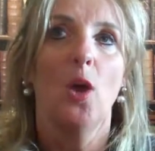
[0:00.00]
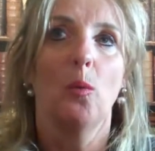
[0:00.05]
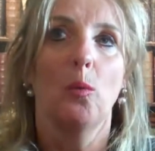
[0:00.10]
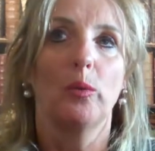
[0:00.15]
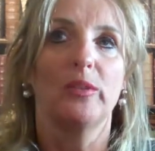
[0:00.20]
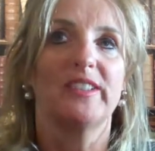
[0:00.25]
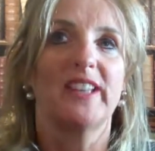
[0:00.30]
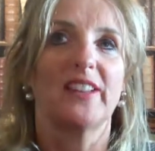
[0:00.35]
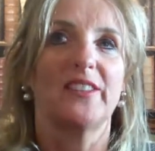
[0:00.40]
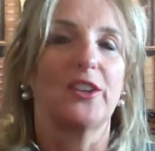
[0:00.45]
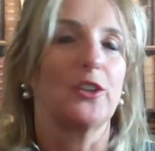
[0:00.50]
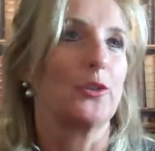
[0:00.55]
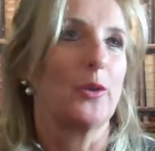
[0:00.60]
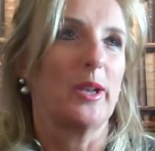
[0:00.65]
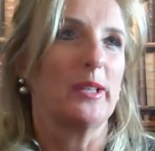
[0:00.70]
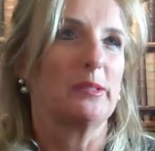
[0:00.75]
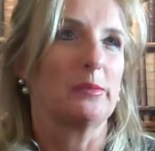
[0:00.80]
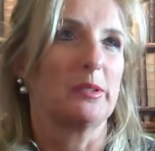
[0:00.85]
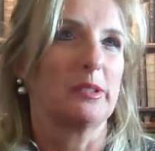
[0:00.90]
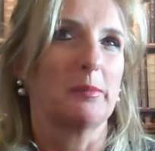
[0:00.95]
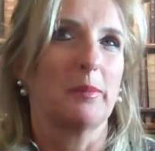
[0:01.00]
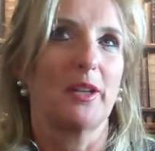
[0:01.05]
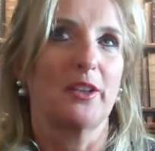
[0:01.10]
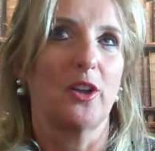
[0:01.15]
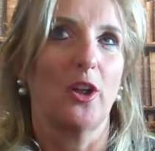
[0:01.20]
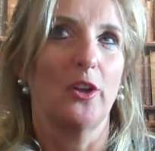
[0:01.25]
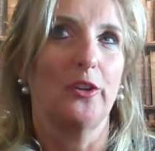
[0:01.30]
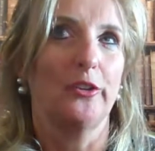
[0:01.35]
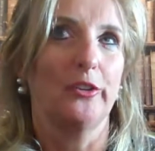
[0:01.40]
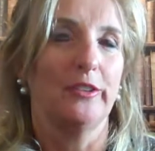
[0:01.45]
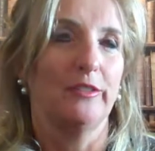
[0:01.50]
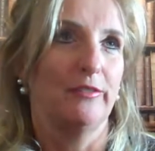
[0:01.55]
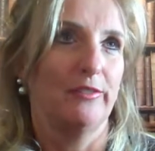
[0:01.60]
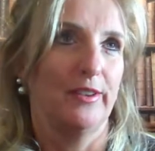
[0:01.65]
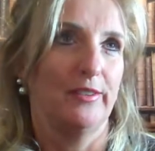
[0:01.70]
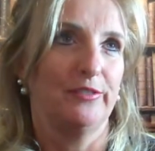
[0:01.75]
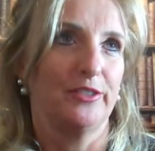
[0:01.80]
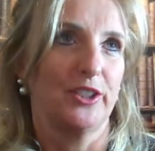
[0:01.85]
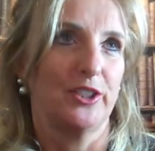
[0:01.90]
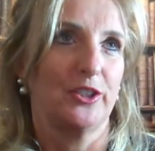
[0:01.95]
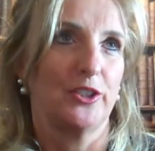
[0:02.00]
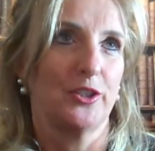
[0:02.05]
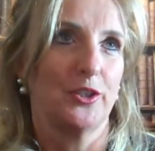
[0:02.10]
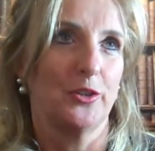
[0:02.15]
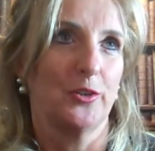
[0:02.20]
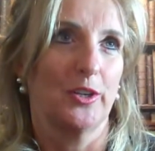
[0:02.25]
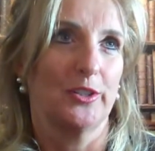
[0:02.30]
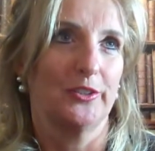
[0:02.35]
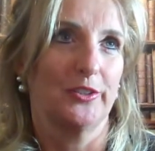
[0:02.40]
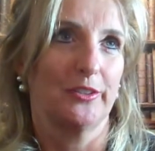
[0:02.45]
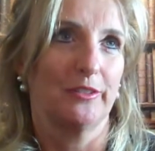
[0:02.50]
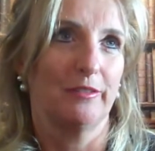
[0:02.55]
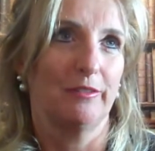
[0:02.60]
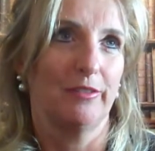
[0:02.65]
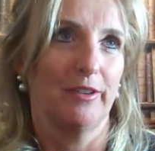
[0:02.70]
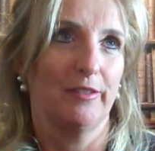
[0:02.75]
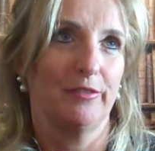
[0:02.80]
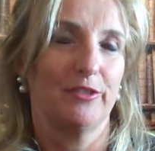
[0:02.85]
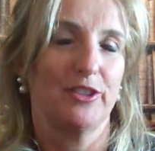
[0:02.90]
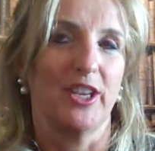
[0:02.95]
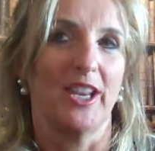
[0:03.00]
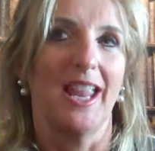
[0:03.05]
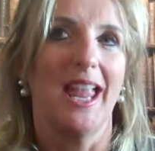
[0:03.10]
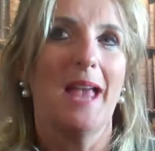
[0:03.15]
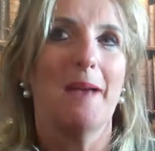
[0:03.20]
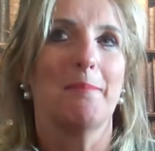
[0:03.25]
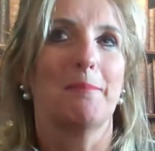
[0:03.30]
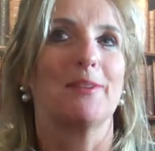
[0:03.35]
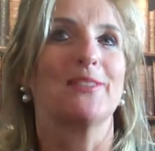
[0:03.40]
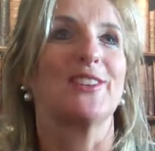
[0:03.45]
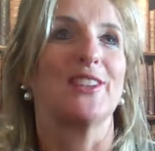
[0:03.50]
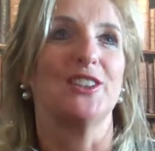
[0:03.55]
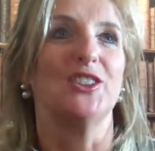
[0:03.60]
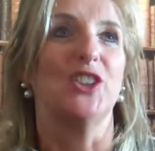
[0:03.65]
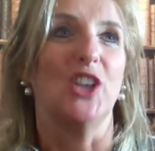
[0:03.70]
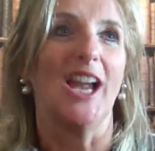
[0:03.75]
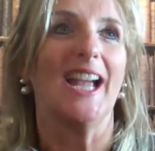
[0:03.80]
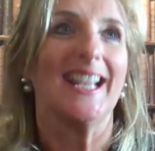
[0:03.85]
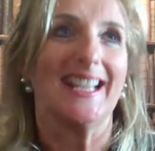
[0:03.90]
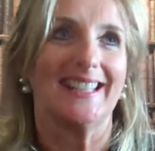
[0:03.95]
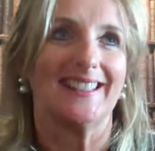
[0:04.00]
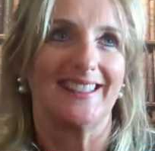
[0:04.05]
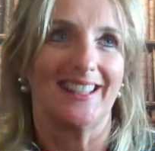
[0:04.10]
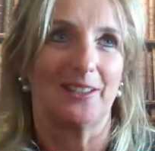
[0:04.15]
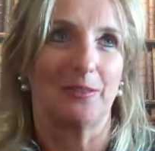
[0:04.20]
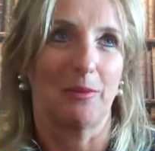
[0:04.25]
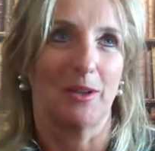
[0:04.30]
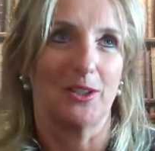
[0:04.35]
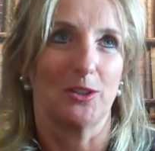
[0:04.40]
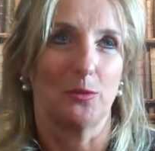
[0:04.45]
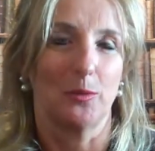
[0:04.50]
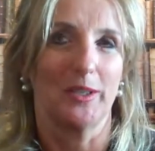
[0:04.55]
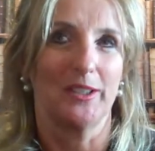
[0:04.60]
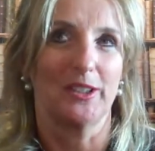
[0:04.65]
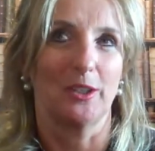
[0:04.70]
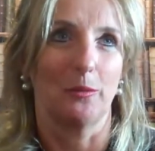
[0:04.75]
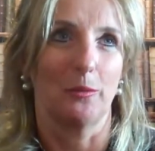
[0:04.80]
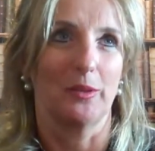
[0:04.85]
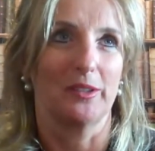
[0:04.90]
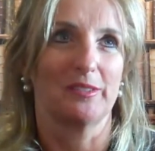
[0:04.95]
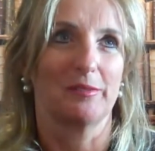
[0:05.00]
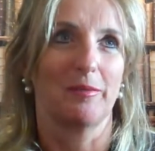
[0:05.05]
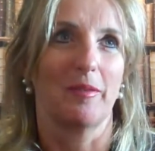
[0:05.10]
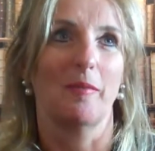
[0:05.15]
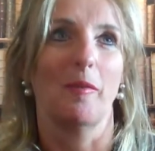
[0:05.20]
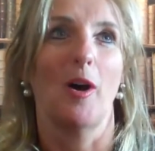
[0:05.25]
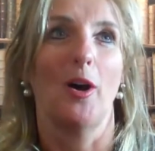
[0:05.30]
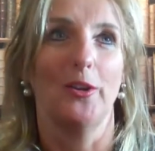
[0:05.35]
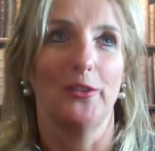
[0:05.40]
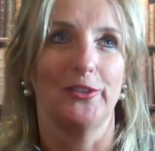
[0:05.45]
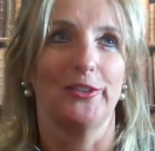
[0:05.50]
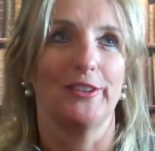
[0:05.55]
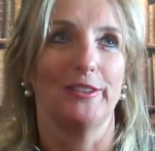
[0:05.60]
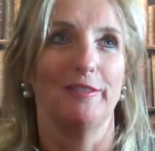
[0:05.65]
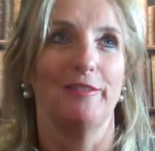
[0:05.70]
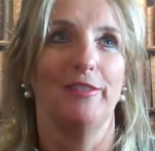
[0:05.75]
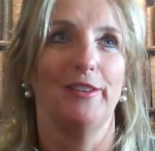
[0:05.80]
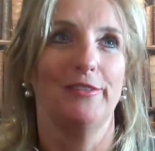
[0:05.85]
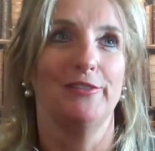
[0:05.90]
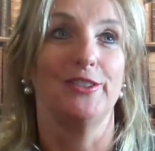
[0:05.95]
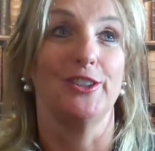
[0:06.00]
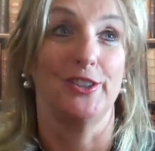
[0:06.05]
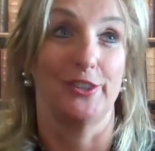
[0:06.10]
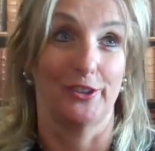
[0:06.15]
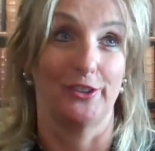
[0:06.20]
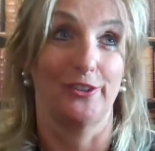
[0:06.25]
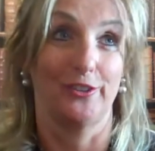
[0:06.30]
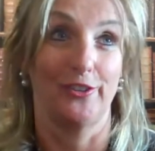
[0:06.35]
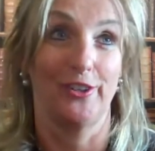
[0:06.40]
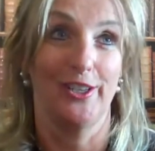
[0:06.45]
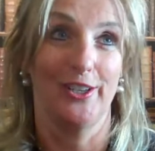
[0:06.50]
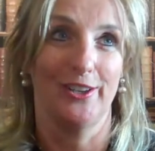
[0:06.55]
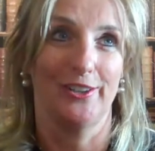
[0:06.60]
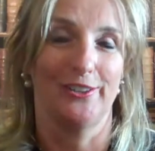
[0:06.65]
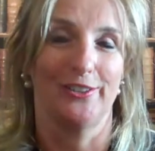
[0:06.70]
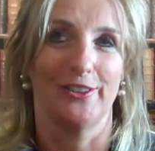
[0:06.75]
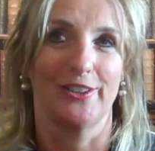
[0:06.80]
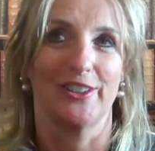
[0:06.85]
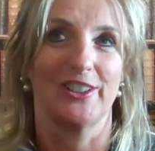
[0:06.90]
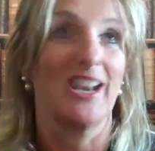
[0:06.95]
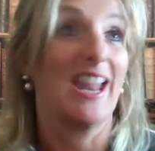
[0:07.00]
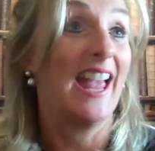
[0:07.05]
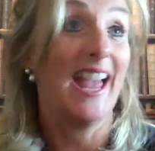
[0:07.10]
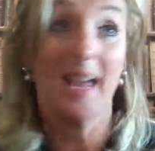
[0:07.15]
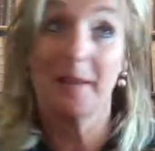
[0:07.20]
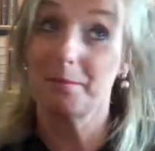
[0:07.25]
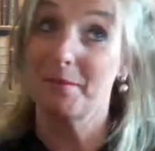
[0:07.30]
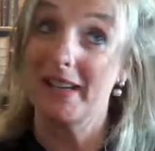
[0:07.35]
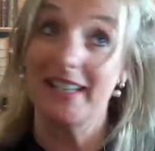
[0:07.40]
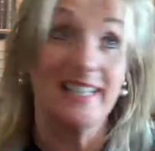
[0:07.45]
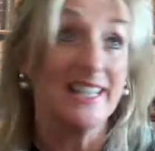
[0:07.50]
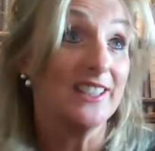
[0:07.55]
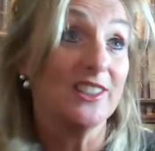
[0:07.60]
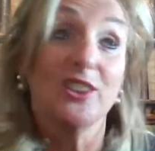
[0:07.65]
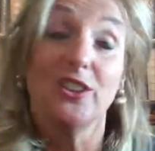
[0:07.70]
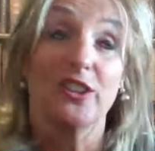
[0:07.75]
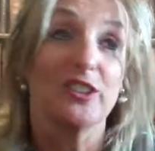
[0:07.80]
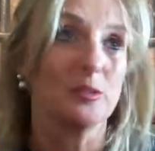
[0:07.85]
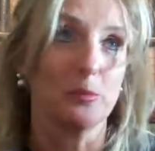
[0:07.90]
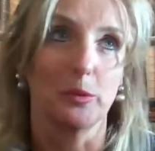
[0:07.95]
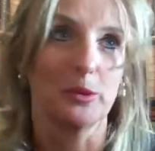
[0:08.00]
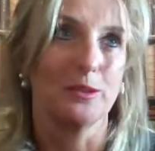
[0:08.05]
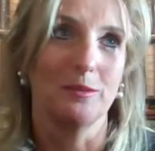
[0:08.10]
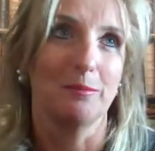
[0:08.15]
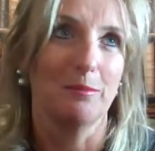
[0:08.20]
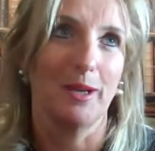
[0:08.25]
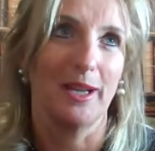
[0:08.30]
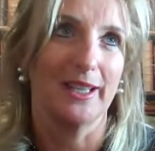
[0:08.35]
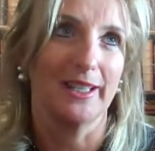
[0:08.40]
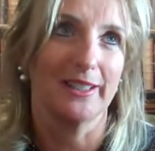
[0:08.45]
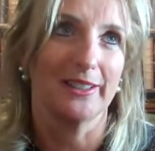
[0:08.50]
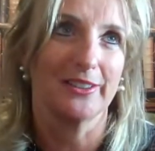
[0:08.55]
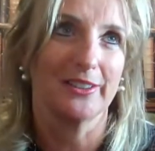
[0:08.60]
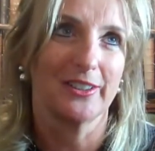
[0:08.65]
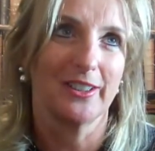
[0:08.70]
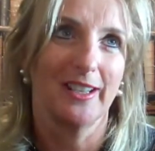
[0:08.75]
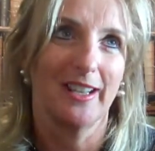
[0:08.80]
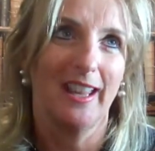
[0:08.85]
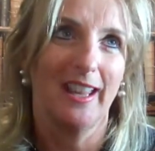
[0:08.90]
was that the dress was about 150 to 250, but the jacket that went with it was from 150 to 300, and my lady just wouldn't buy it.